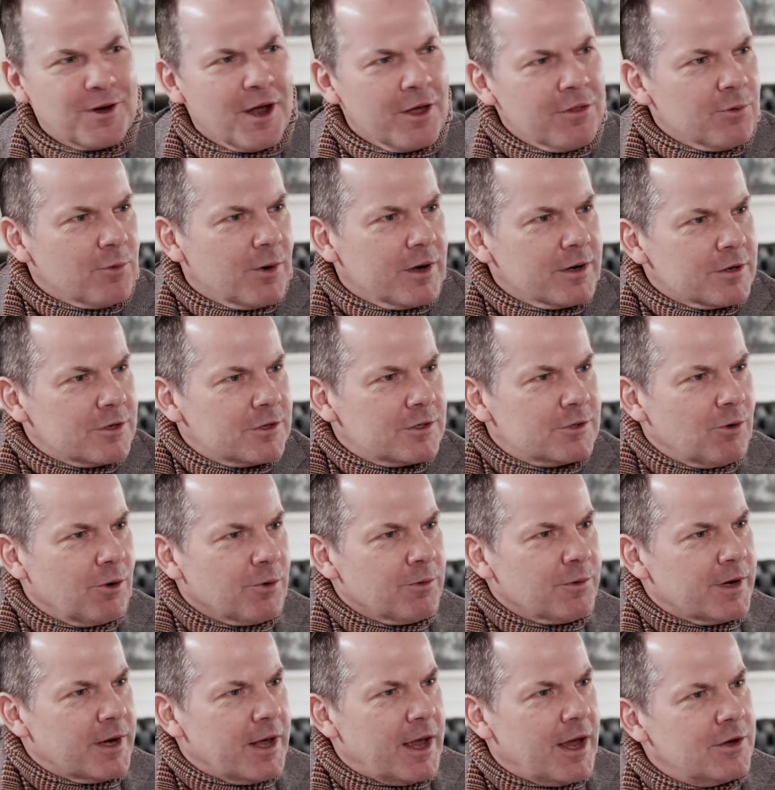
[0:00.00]
another one because you
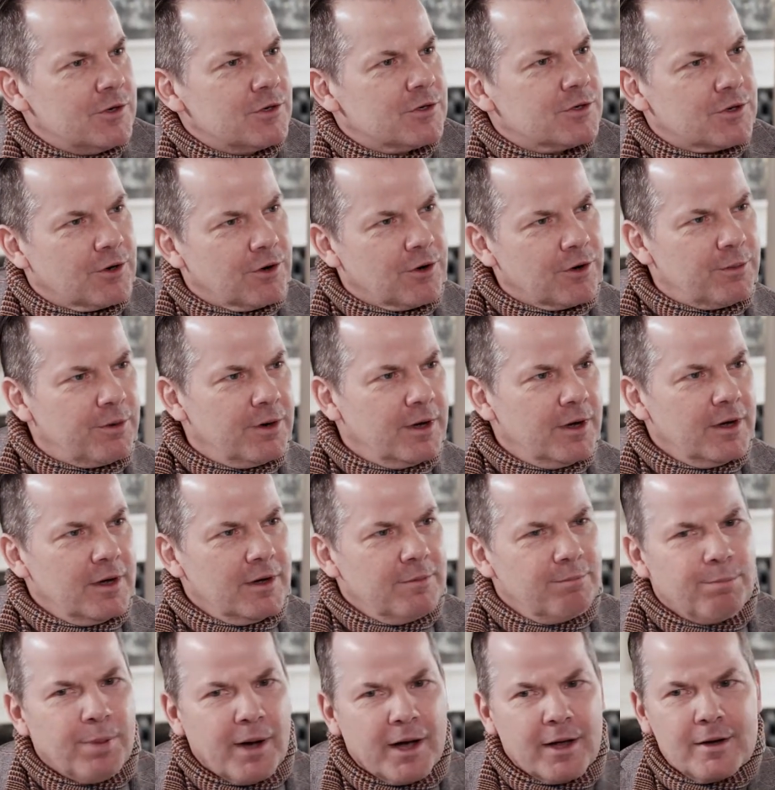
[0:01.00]
already had your turn.
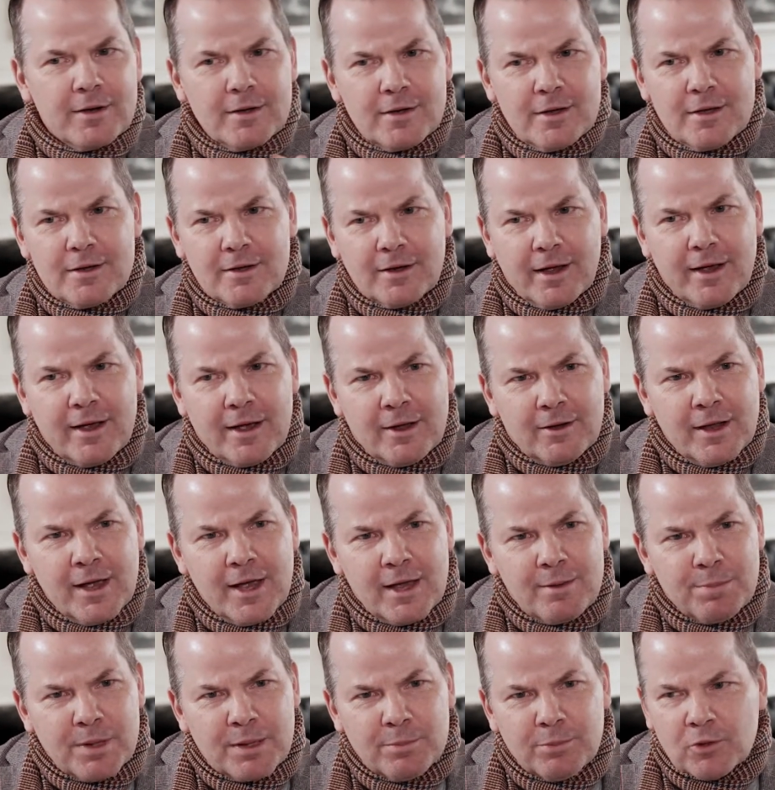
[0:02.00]
But in
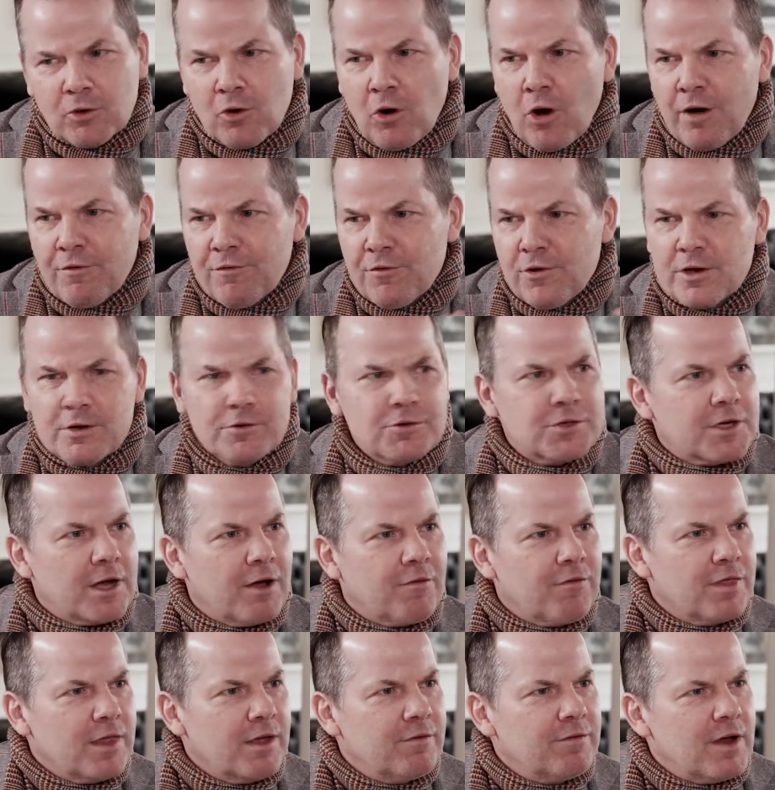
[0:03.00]
LA, people are offering you
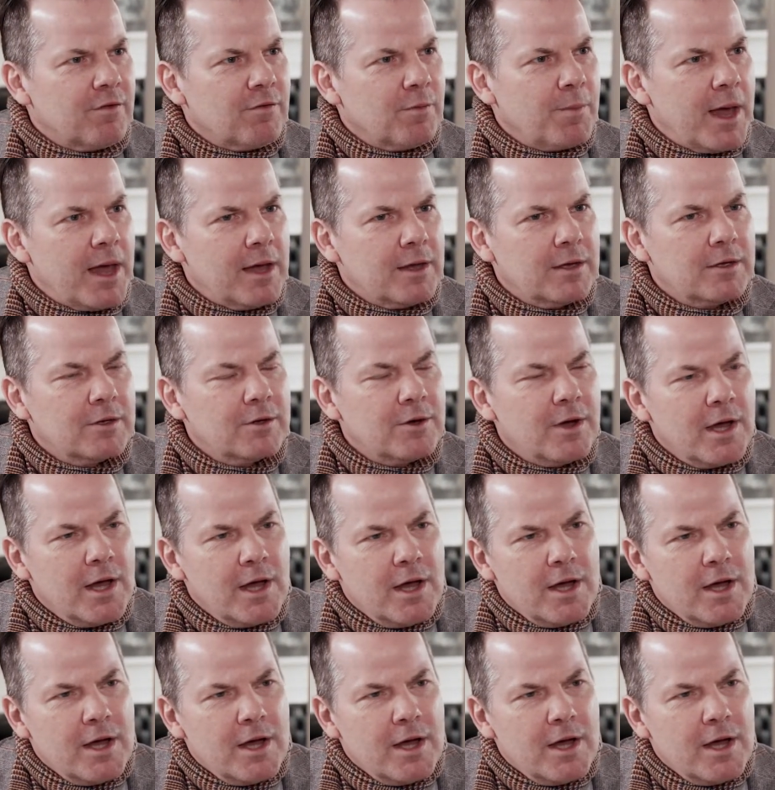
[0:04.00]
stuff and they've never met you.